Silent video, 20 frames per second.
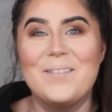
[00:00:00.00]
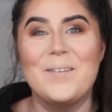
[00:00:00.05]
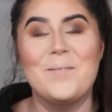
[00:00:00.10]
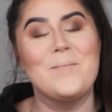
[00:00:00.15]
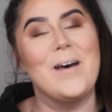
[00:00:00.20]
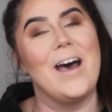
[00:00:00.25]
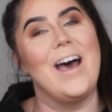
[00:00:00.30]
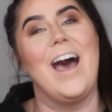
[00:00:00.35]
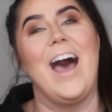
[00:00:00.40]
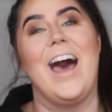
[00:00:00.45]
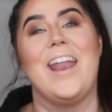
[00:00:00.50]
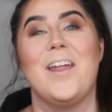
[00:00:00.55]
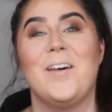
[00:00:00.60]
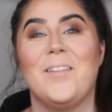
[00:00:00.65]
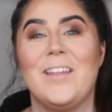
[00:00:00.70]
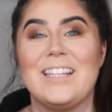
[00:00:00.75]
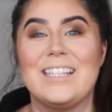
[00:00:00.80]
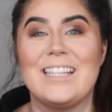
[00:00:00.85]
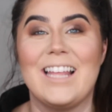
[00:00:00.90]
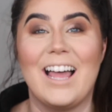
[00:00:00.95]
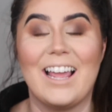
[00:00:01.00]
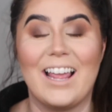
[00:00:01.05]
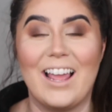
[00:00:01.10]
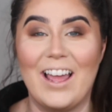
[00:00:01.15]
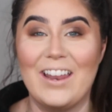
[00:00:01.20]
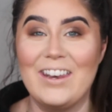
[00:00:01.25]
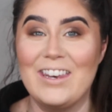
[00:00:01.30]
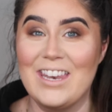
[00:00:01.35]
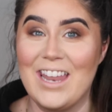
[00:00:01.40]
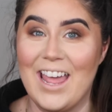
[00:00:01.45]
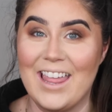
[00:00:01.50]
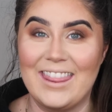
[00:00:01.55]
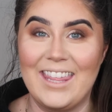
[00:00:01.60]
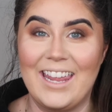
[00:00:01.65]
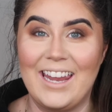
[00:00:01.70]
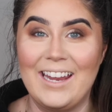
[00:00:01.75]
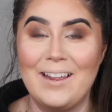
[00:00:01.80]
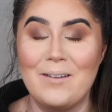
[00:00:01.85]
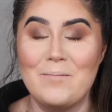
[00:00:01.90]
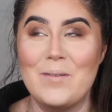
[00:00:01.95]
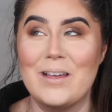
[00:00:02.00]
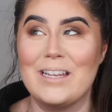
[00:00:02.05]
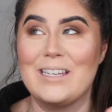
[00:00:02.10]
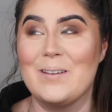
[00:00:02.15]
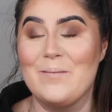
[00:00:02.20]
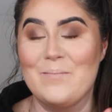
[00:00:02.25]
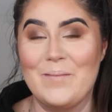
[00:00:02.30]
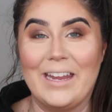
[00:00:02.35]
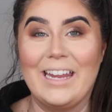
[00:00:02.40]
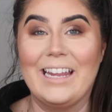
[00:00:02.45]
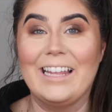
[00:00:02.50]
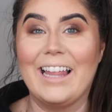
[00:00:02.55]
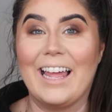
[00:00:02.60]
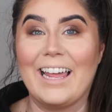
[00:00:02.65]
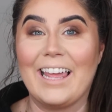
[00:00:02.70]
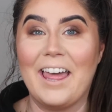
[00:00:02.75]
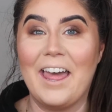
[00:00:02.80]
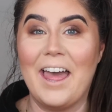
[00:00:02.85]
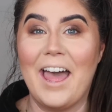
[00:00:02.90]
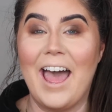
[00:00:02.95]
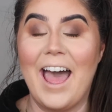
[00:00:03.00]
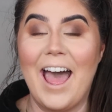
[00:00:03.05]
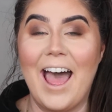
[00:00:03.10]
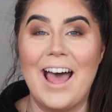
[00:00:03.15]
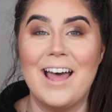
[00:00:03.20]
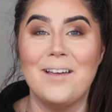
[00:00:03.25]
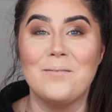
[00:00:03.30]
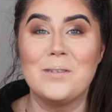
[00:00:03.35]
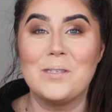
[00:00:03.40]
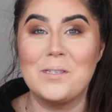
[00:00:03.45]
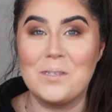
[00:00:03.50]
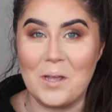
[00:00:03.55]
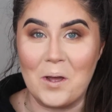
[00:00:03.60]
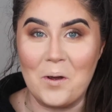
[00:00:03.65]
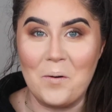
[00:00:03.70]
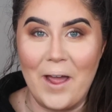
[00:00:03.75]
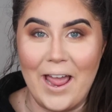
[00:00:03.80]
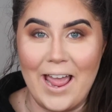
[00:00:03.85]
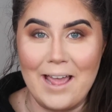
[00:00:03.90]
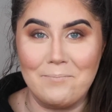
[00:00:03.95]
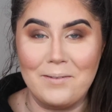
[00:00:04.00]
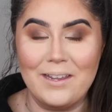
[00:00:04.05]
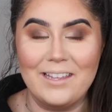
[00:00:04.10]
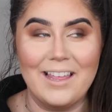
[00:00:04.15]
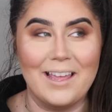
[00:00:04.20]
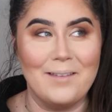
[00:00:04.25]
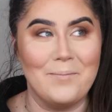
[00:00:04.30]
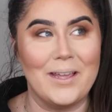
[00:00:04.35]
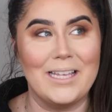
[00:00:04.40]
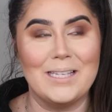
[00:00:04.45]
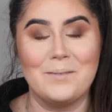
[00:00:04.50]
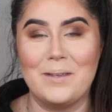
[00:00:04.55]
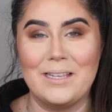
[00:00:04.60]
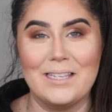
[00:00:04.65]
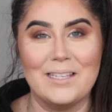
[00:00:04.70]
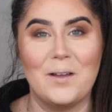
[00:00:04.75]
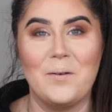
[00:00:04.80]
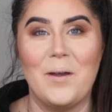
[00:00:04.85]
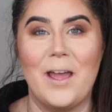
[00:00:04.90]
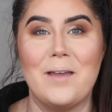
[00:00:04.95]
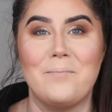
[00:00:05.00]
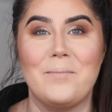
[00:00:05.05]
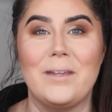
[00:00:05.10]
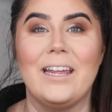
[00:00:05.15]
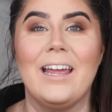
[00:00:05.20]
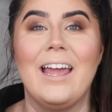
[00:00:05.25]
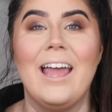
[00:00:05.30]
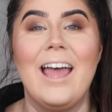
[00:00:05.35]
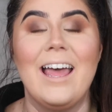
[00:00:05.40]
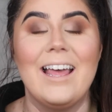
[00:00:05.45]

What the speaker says: but I know that's like nothing, but to me, like, I'm so happy. That makes me so happy.